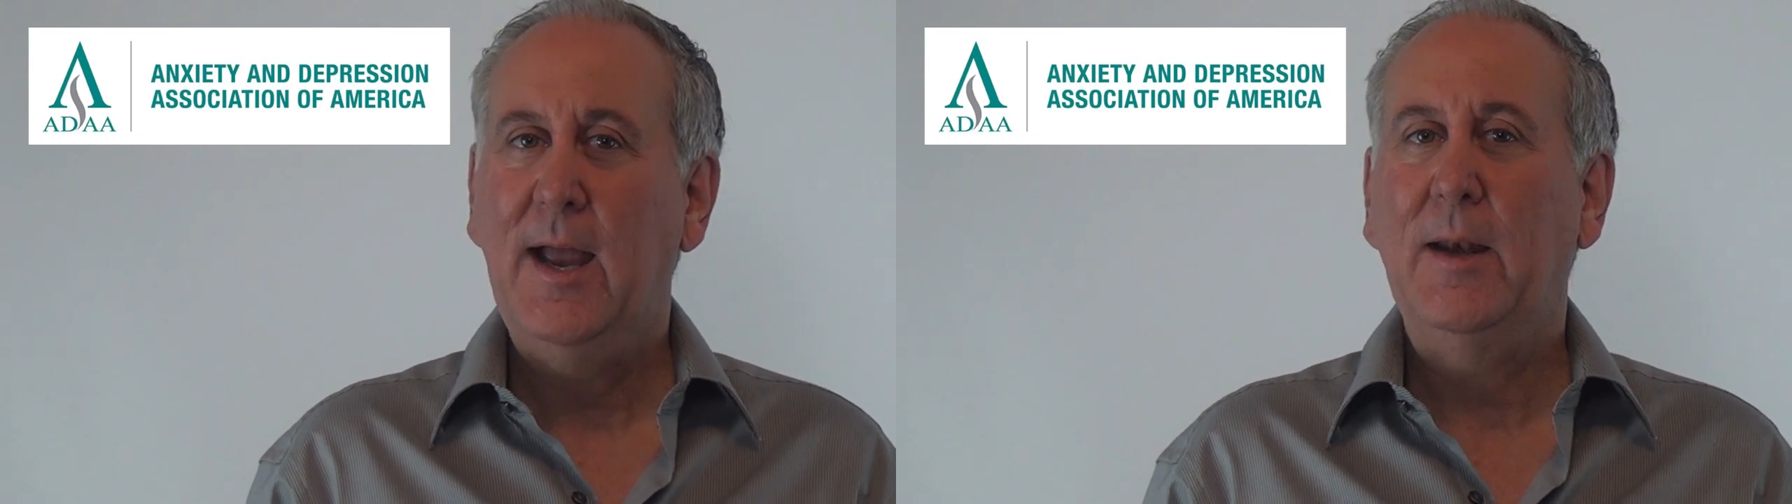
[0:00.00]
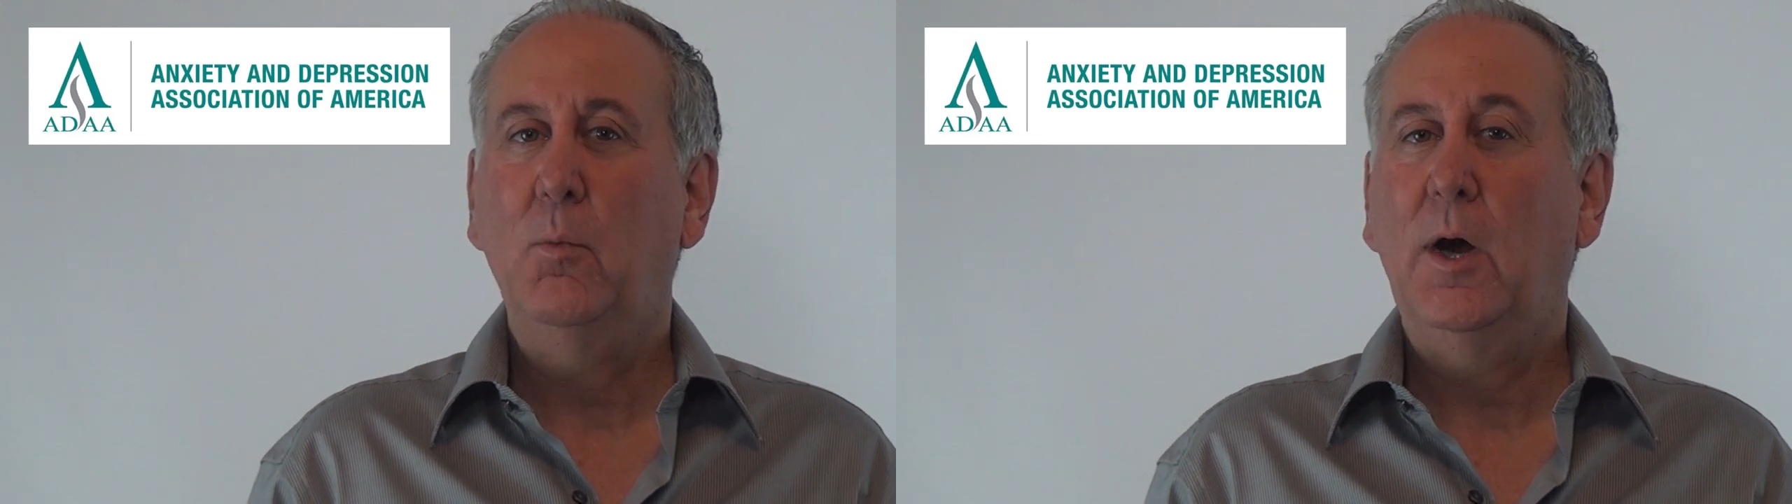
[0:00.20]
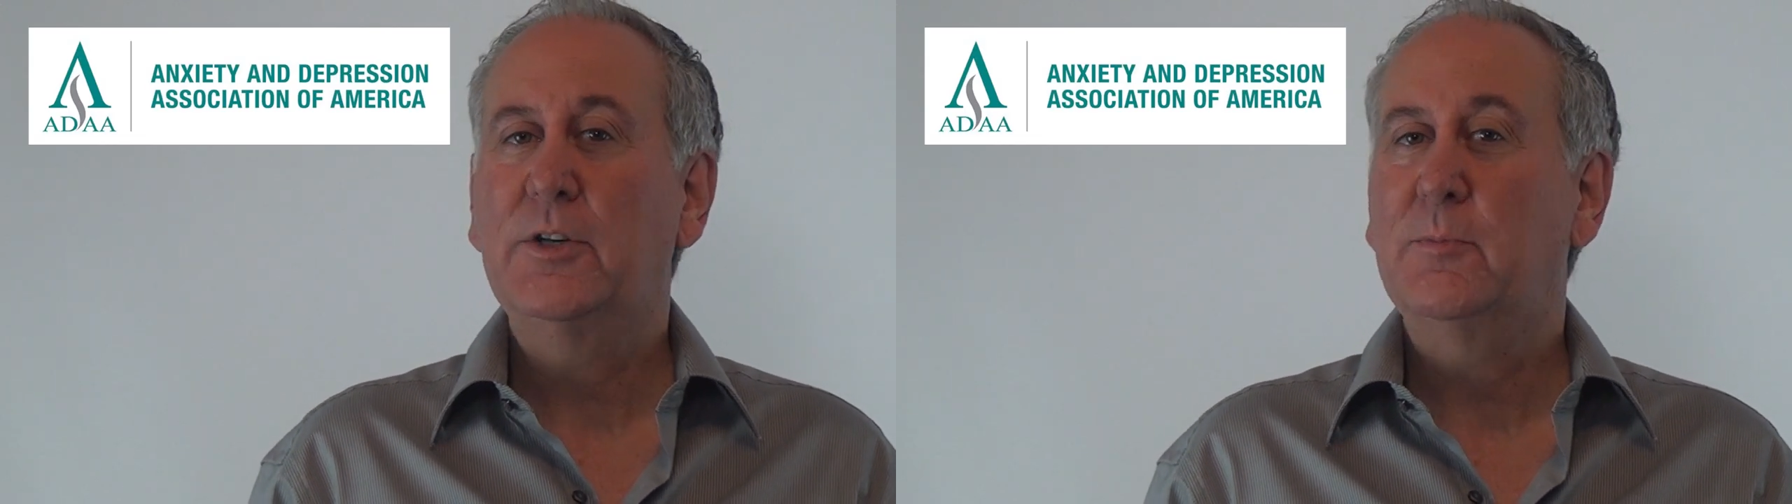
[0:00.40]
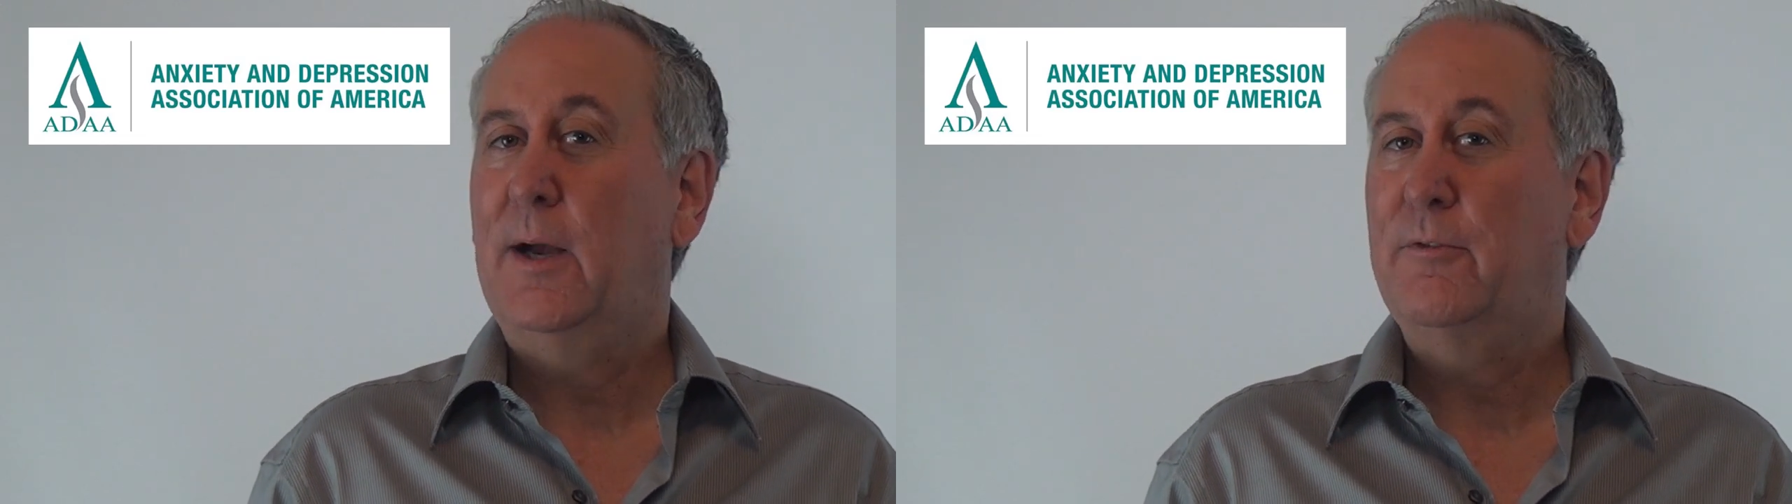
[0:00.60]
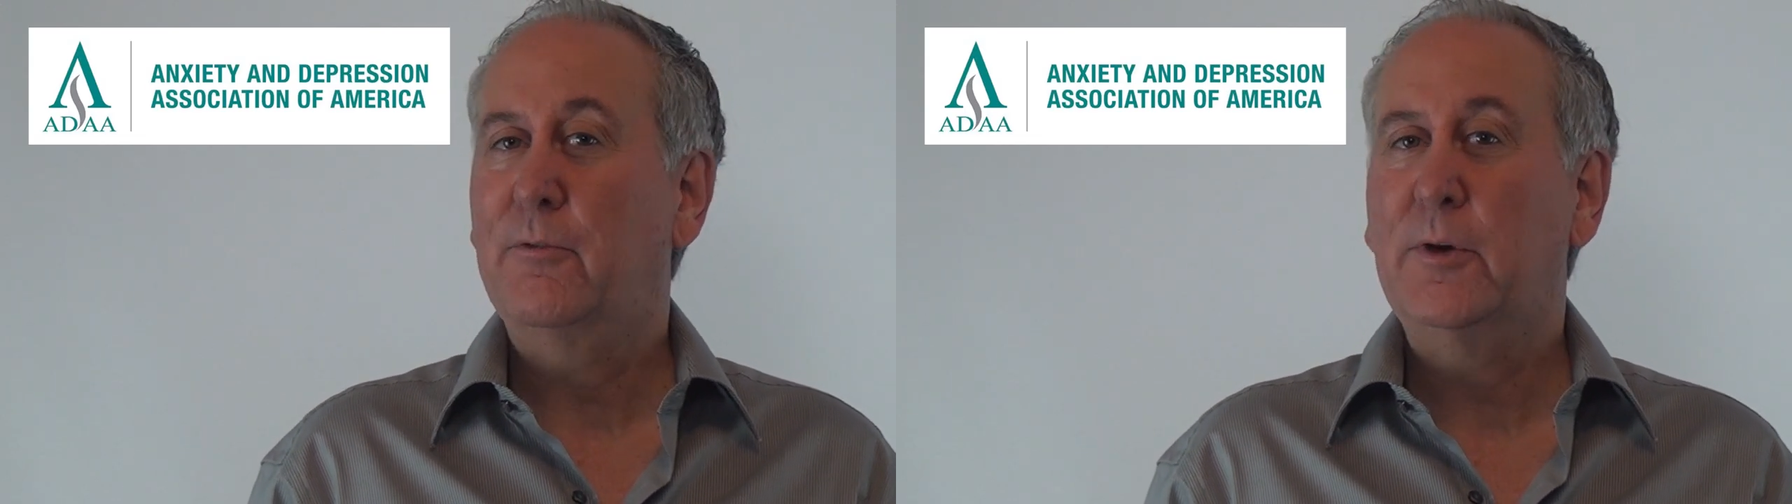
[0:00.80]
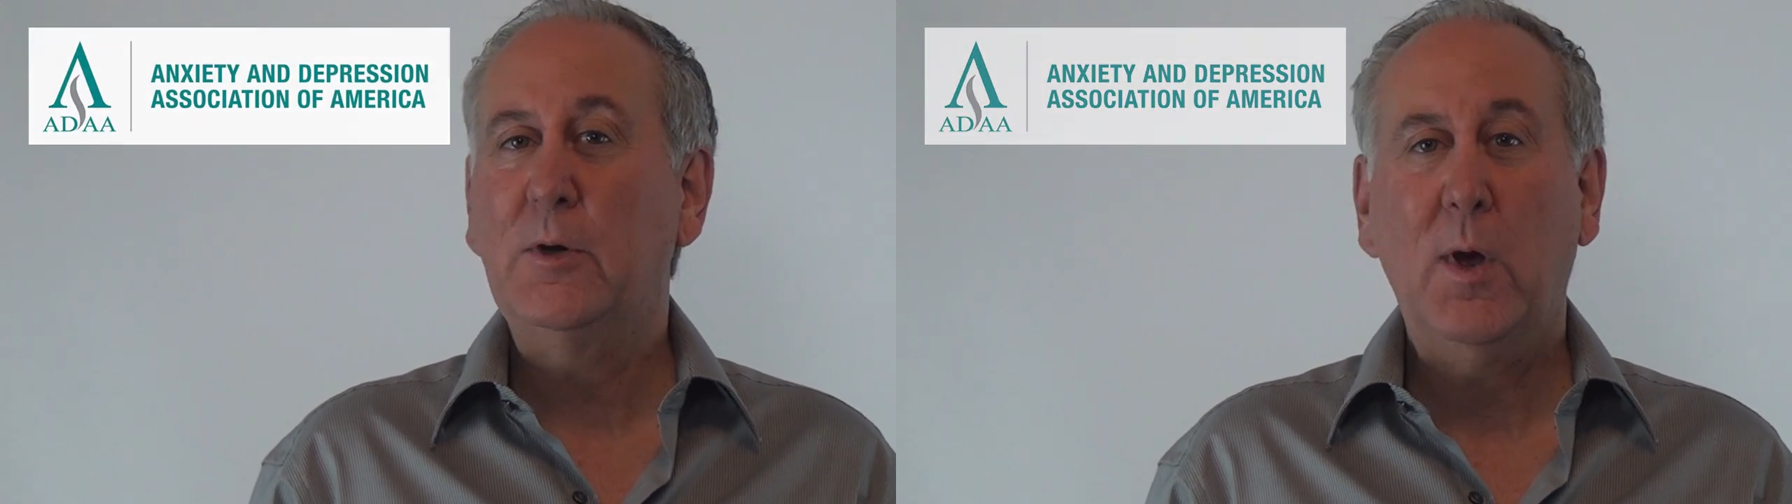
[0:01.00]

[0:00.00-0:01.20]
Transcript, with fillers: and watch my free